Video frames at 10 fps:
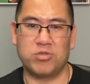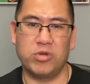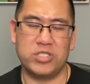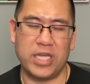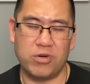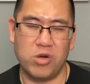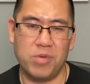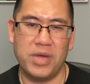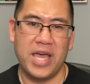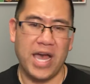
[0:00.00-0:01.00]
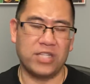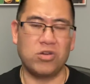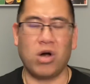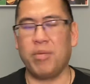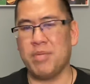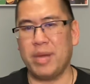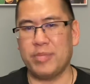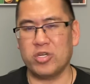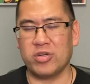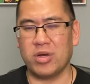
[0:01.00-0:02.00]
Real Estate Group, and to all my
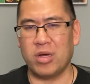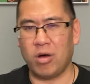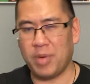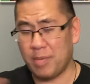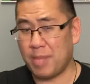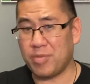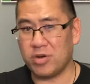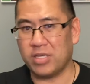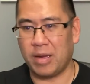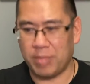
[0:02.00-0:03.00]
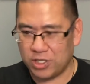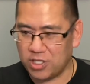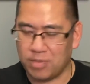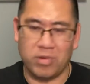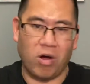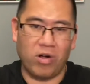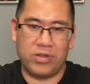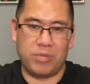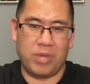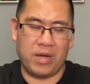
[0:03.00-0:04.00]
members. I mentioned them all
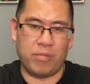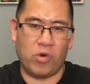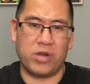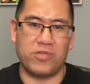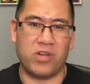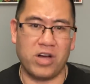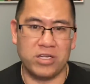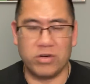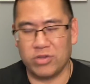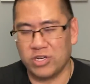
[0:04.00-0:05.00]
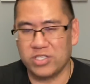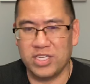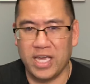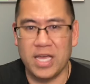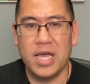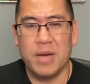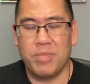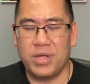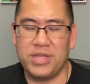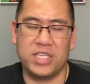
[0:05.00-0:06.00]
in my morning vlog earlier today,
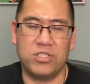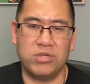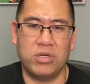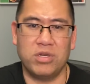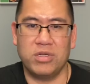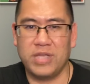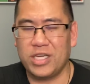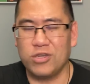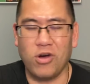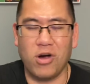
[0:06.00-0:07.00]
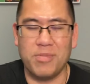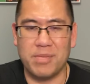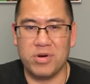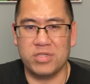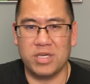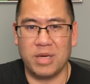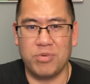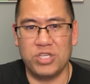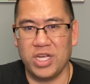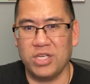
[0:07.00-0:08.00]
but thank you to all members. I
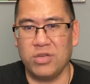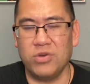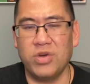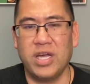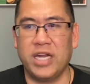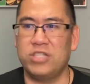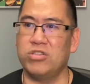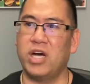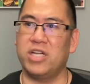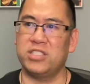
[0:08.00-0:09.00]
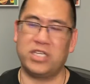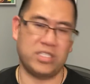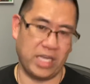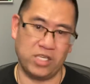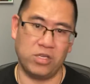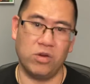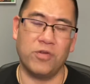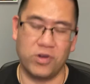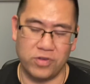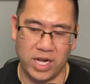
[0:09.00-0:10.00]
appreciate you, and I do not take you
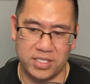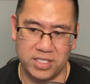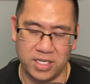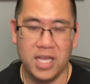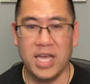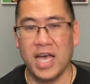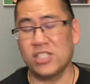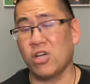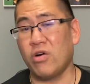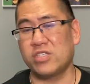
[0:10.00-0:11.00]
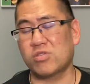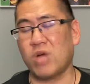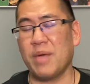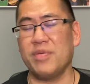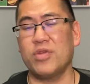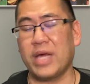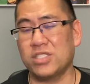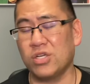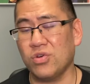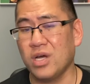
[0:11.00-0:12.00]
for granted. As always, subscribe if you'd like
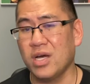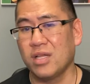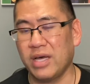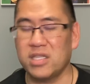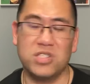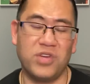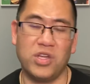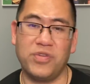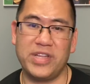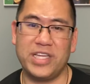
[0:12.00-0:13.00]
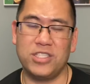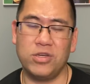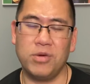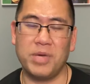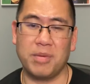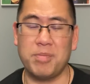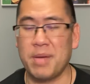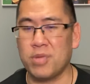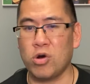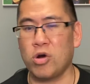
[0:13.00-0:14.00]
to, like this video if you like to, become a
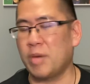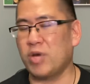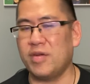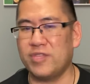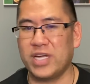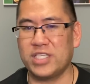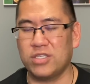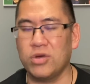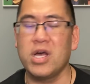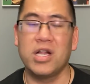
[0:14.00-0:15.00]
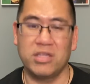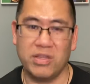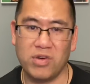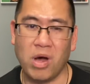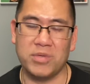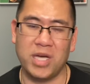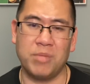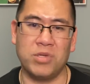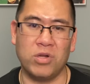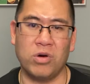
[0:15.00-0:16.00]
member or upgrade if you'd like to, leave a comment down
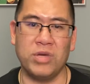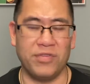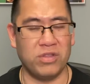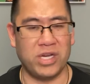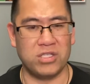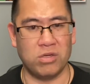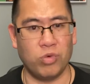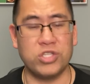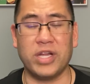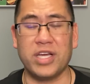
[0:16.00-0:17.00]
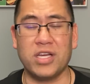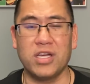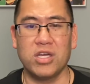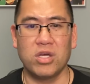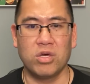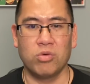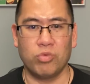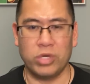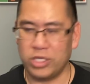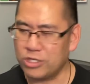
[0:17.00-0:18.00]
below if you'd like to. What'd you like?
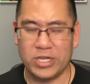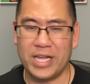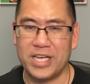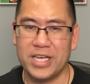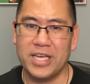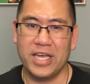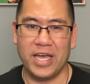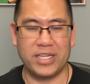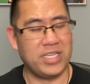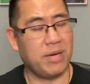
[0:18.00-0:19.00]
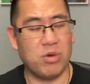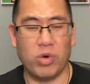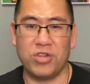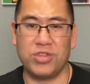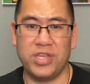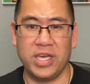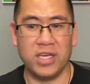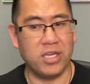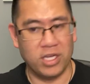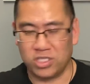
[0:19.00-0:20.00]
What didn't you like? And tell me one other
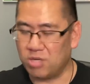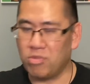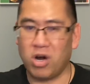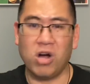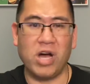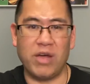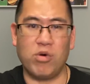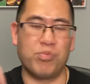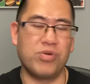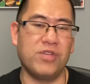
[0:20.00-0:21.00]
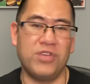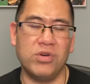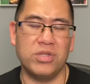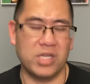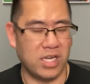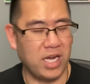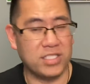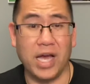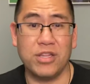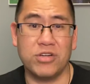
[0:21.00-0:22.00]
thing. Tomorrow I will preview the Canucks
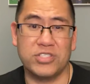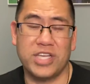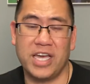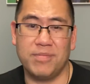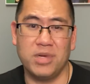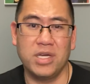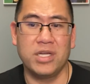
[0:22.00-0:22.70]
Islanders game.